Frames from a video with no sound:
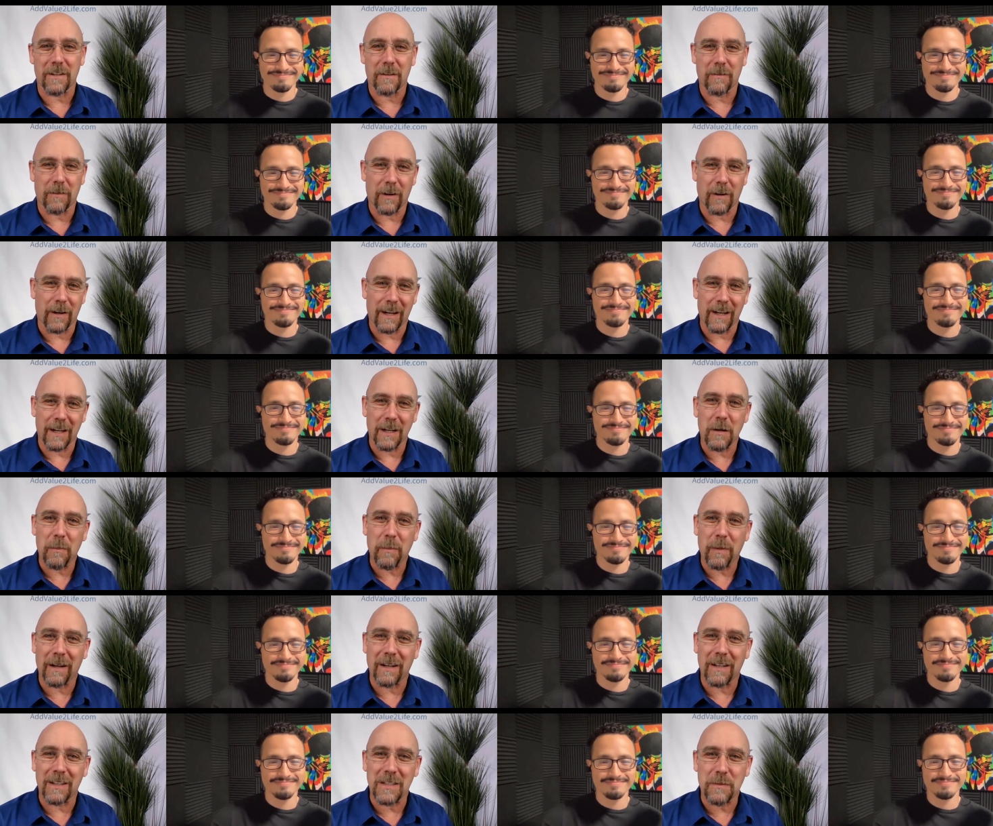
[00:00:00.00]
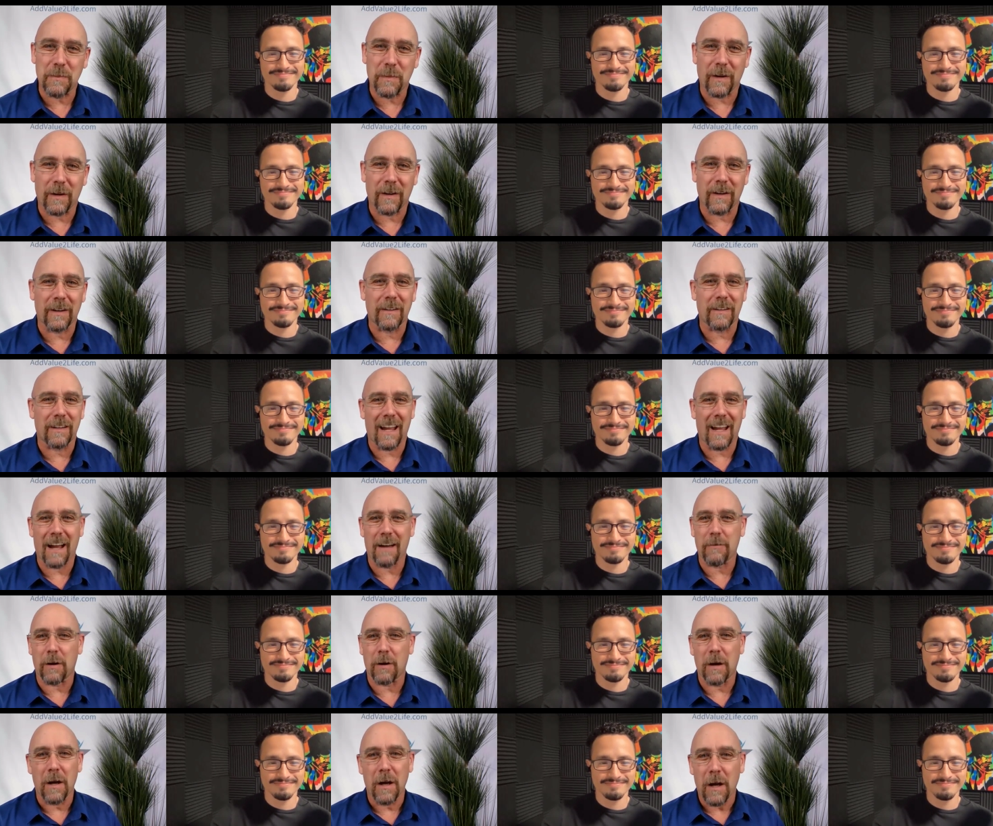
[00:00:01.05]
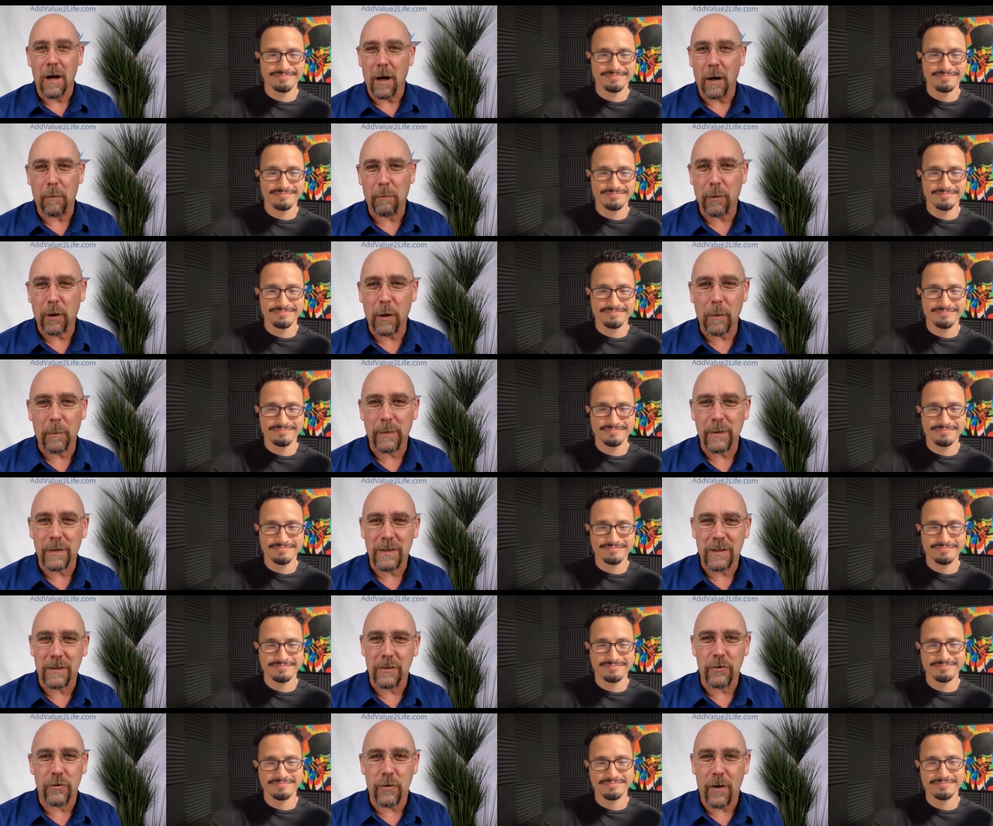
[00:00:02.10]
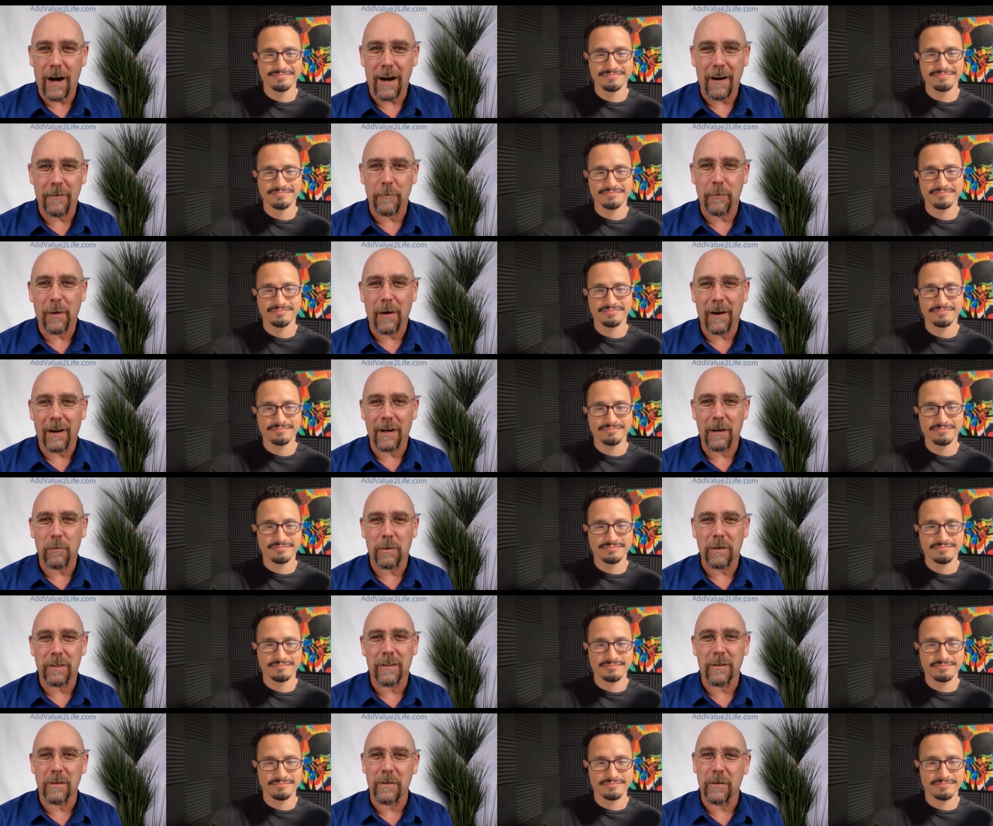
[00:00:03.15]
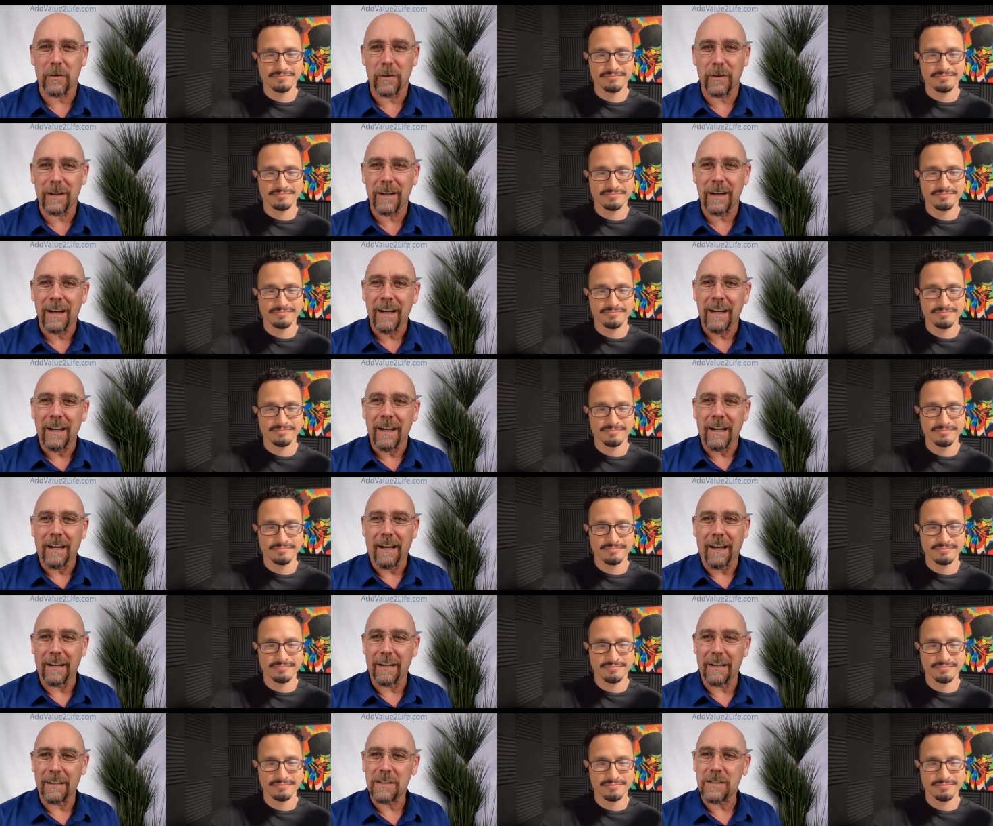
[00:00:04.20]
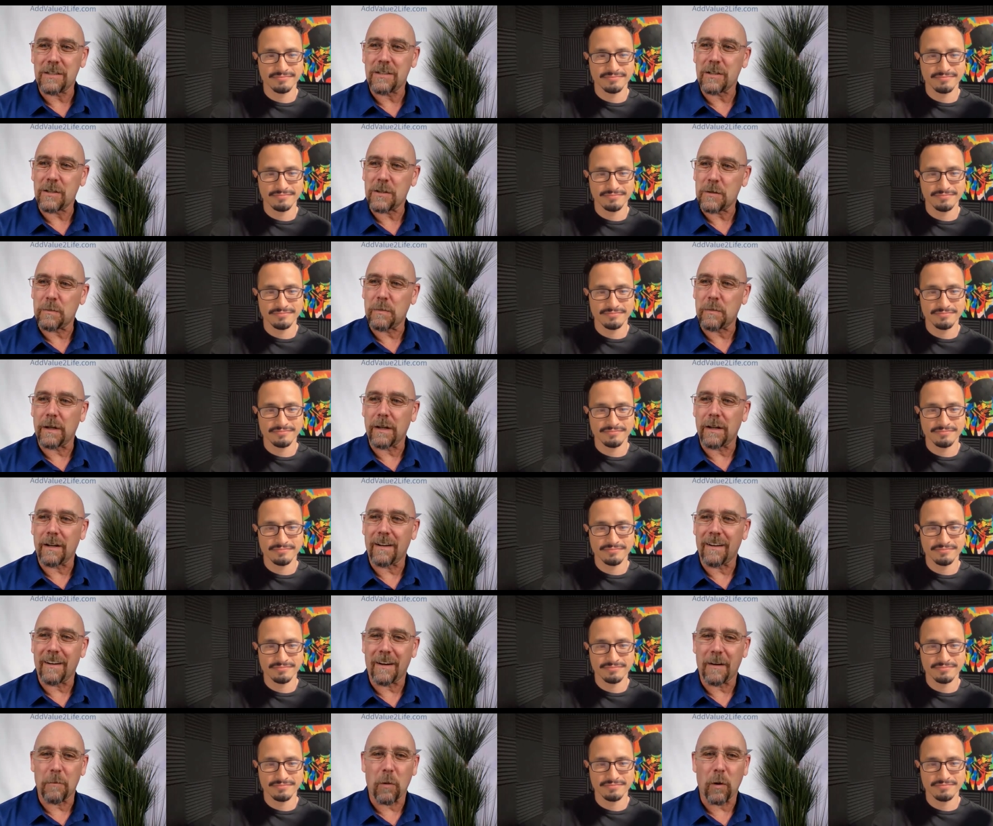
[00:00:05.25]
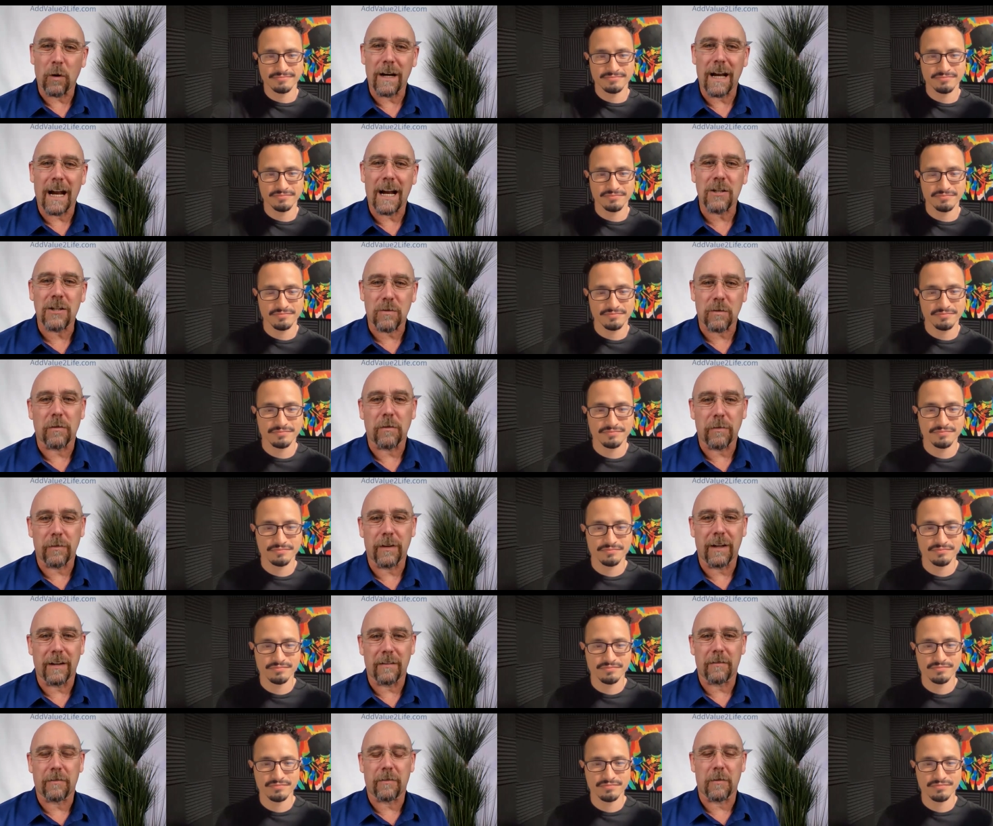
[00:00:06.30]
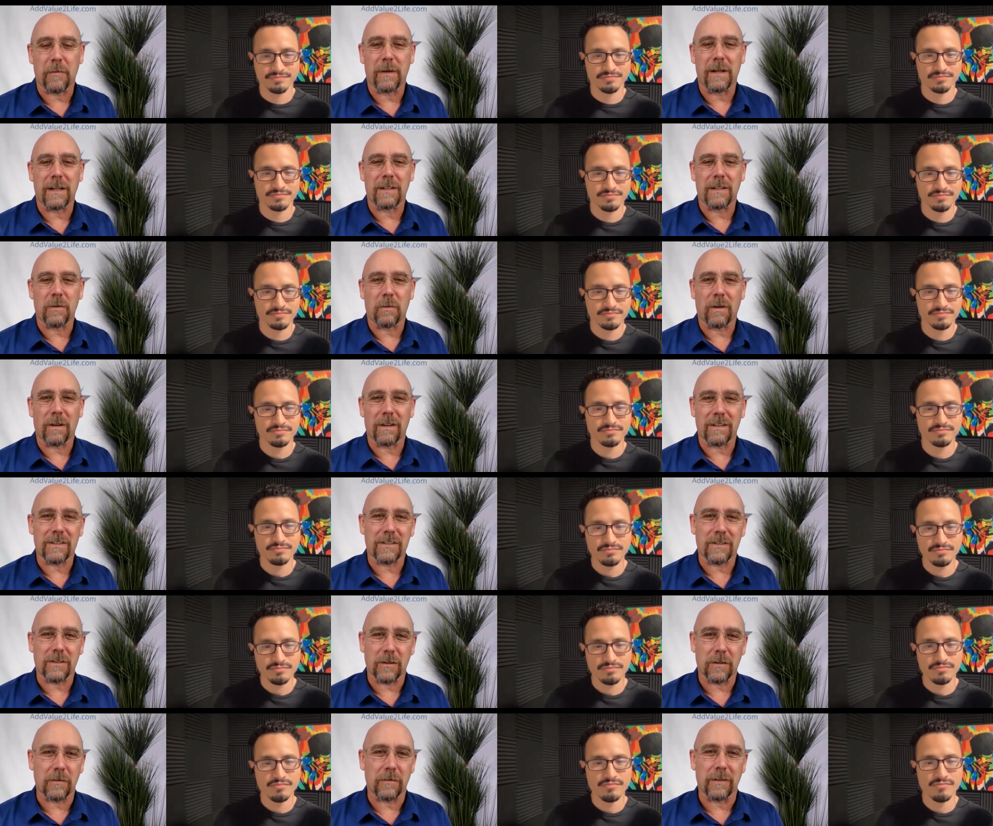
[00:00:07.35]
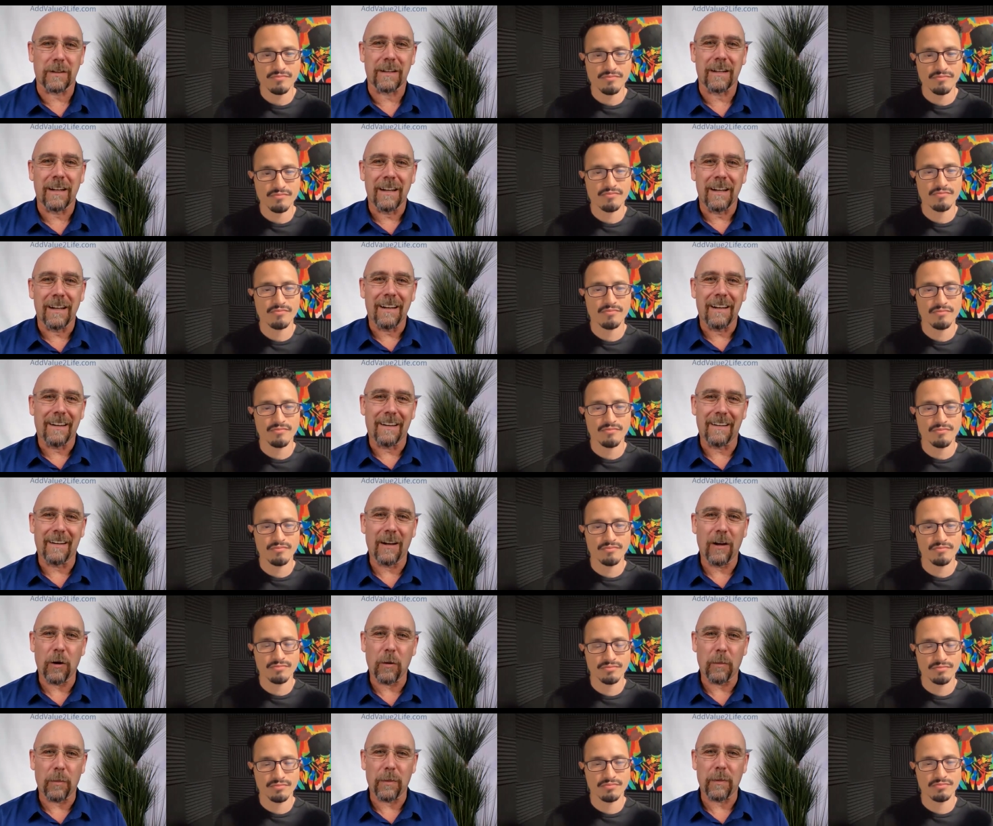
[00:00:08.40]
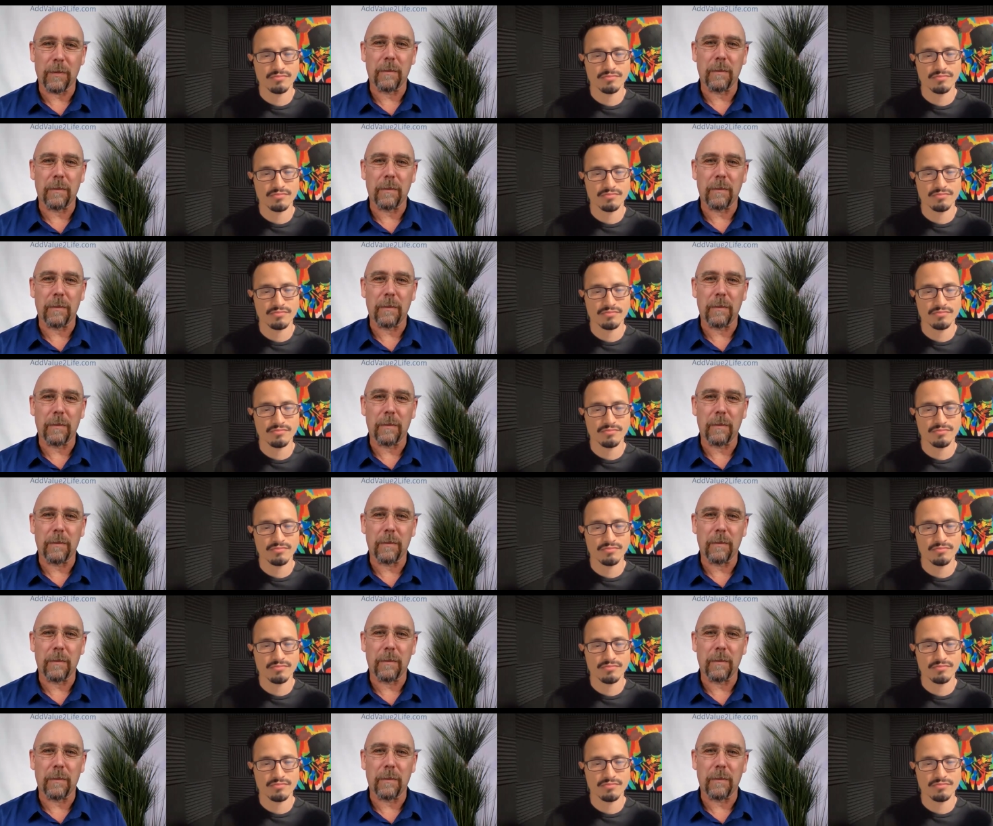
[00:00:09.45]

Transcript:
Speaker 1: They're very independent spirit. They have a, a purpose and drive behind what they're doing. And it's just been a, a more natural fit for me to want to serve and, and help